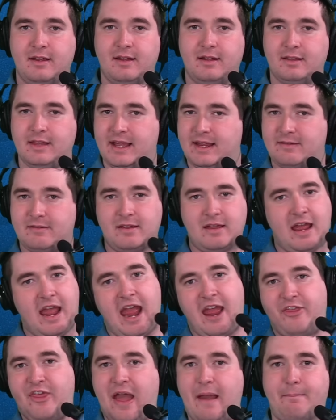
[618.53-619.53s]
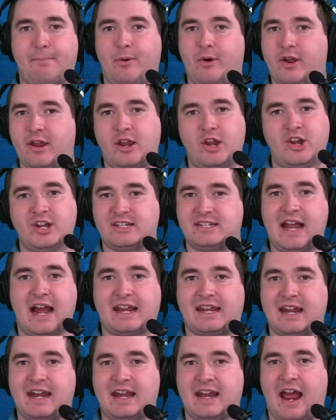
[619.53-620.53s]
Like at that point, you're just not
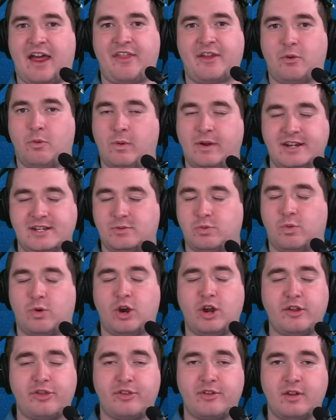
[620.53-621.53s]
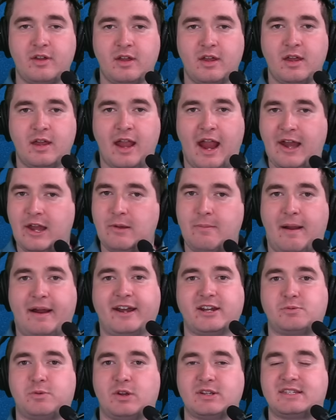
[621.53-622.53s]
getting, I think, what he's worth, and you might
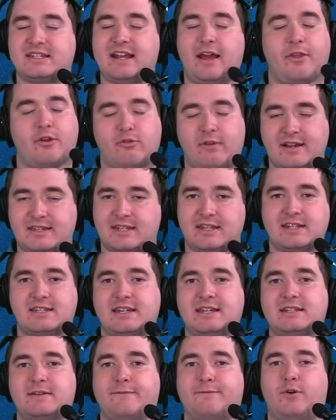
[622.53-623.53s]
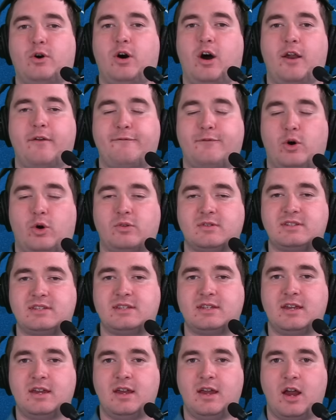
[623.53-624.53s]
as well see how the rest of the season unfolds.
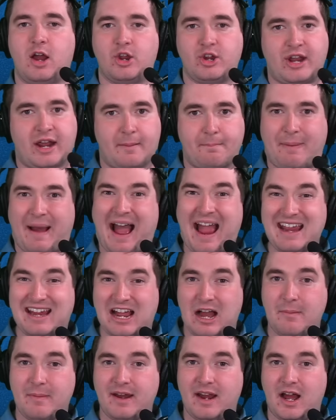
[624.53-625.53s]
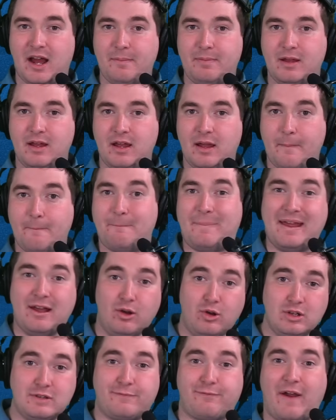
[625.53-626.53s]
You got a bye coming up,
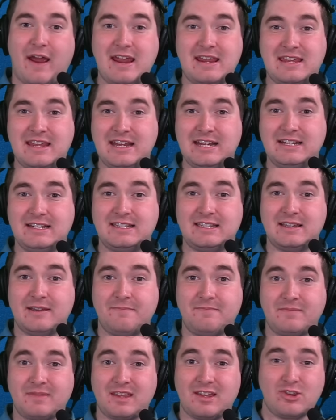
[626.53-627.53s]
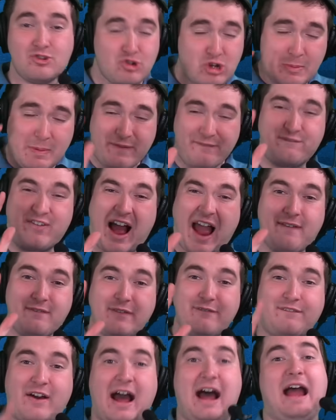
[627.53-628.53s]
Bills, Vikings. You could be five
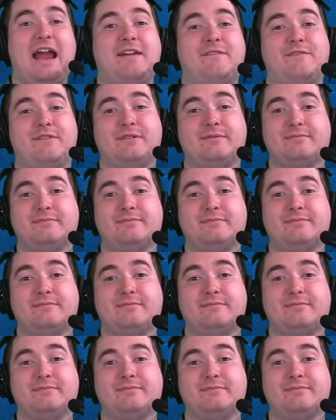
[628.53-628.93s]
and five.